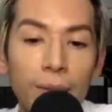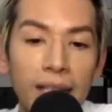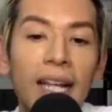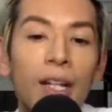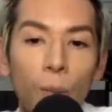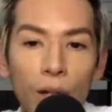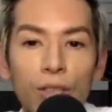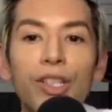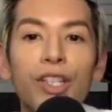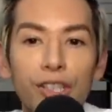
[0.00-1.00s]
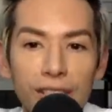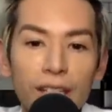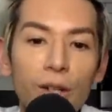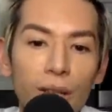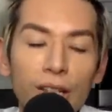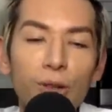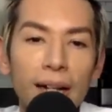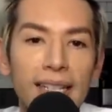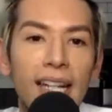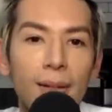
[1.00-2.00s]
was like in a wheelchair and she's literally trying
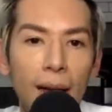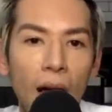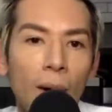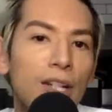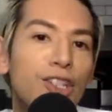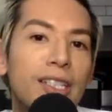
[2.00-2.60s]
to get him out. And she